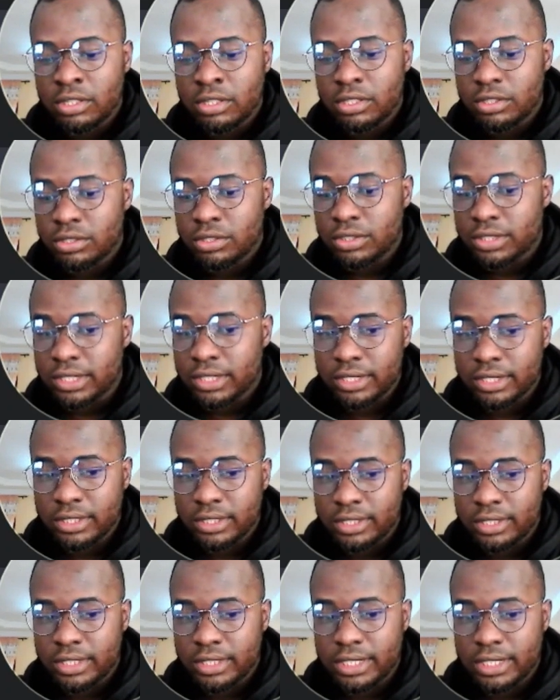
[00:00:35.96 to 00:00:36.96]
using
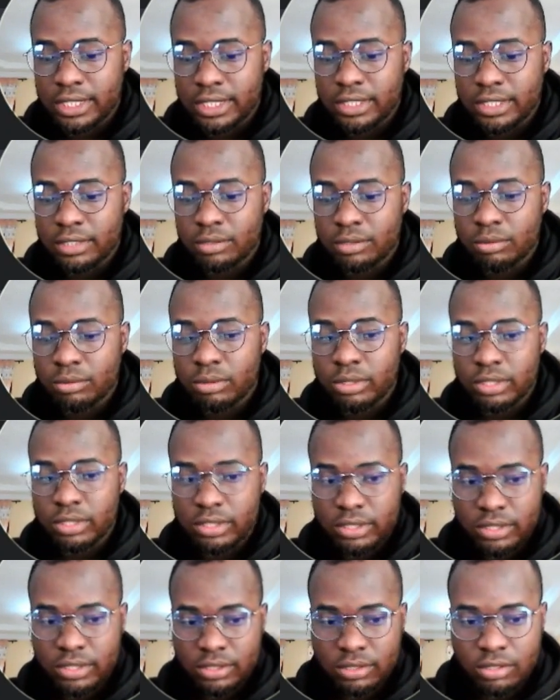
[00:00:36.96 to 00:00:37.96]

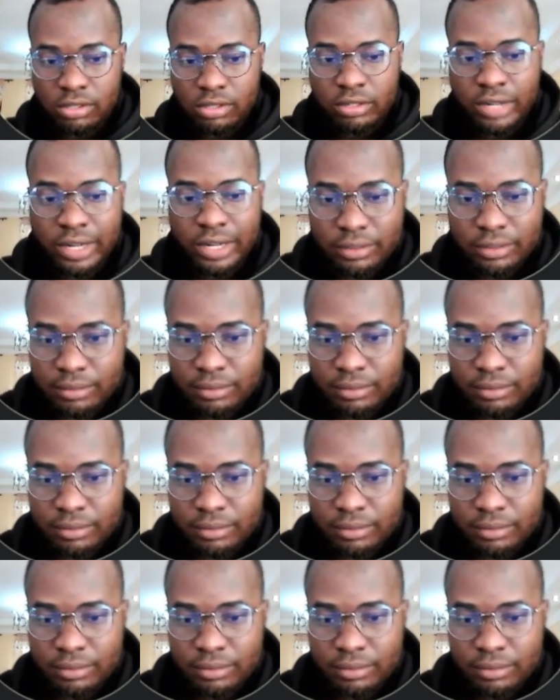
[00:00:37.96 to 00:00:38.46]
keywords. All right,